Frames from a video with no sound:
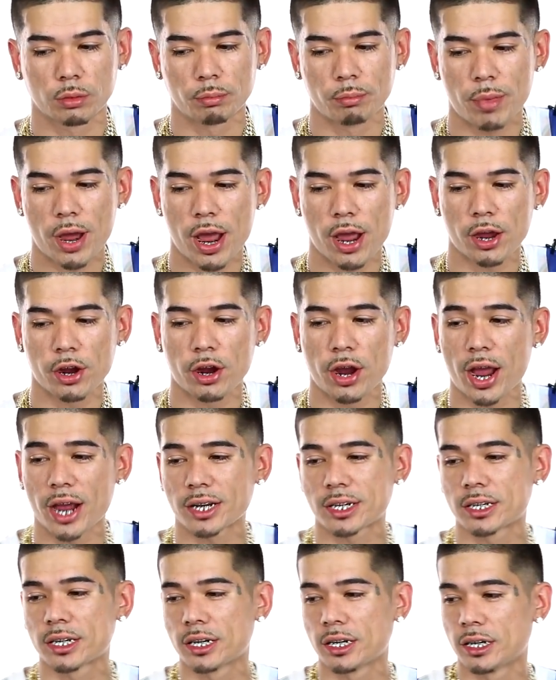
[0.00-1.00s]
my era, I
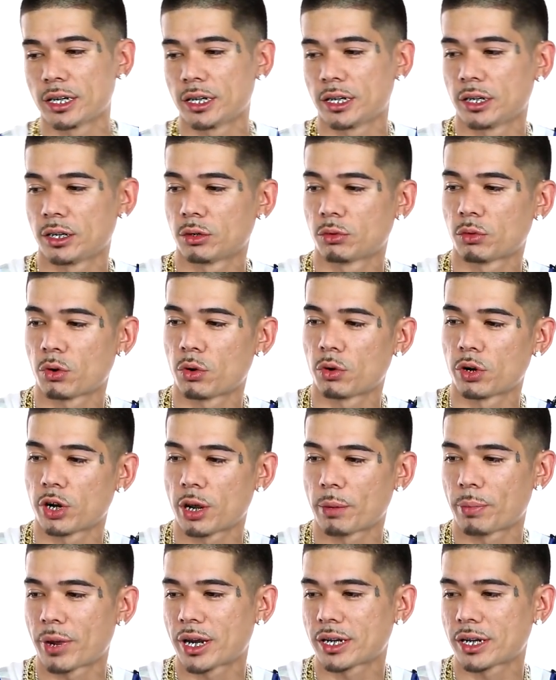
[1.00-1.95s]
seen growing up,